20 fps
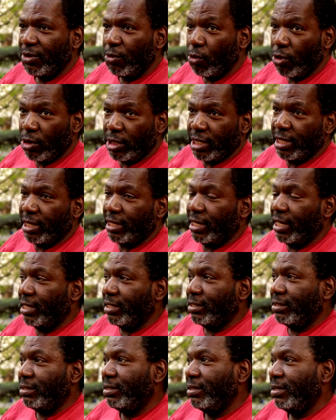working
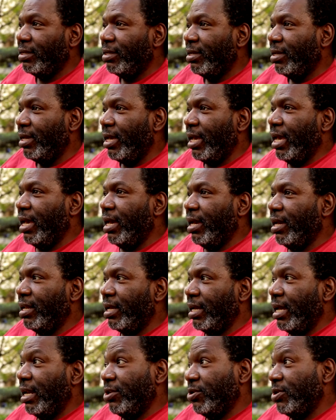again. And
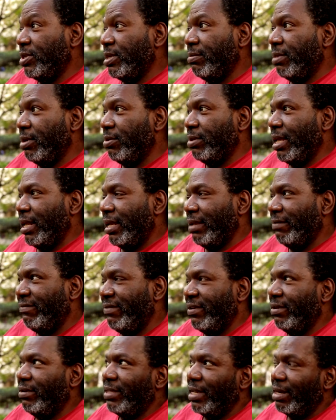I got to do something where I can
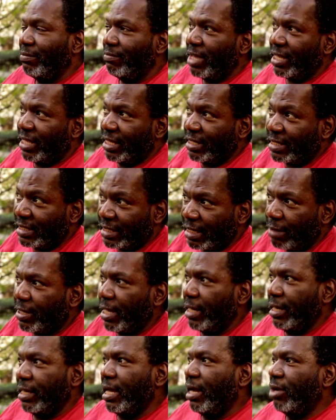feel that I'm making some
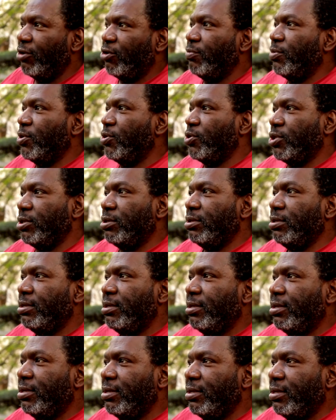kind of contribution.
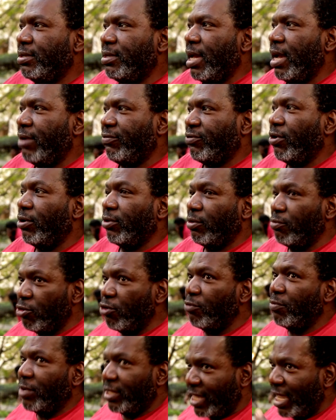After all, the
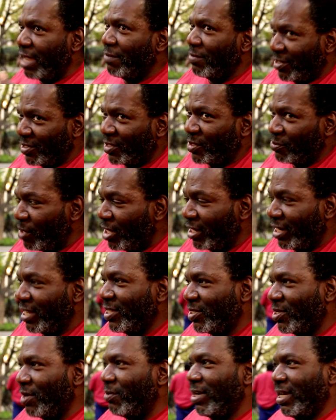movement gave me this
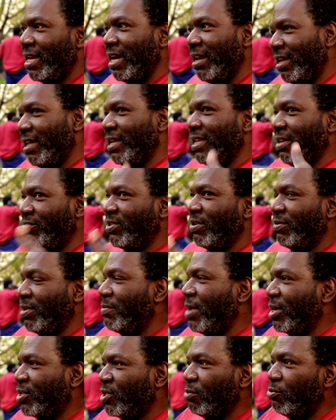money, so I want to kind of give
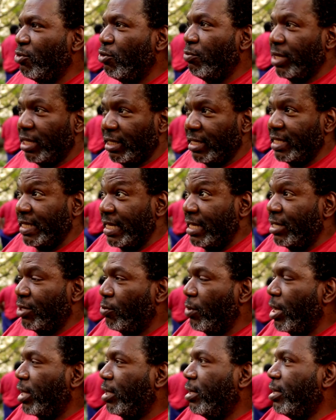something back to the movement, at least
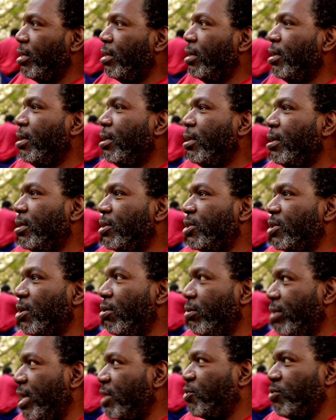indirectly.
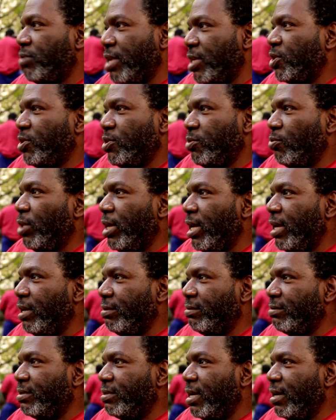So that's when
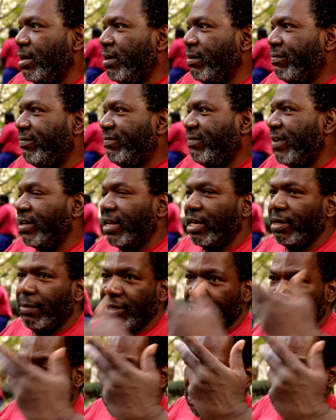I found out
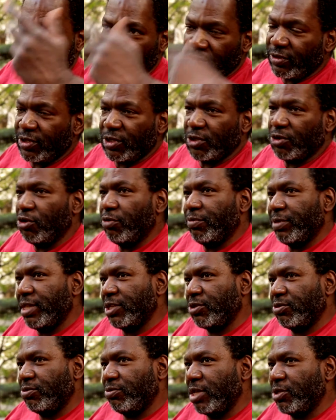about Donor Services Group, and
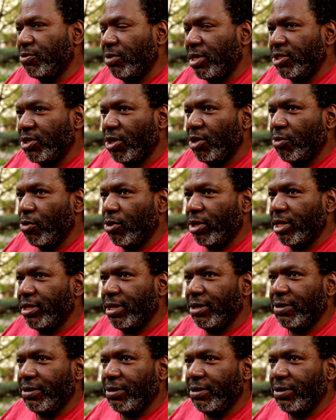that's when I started working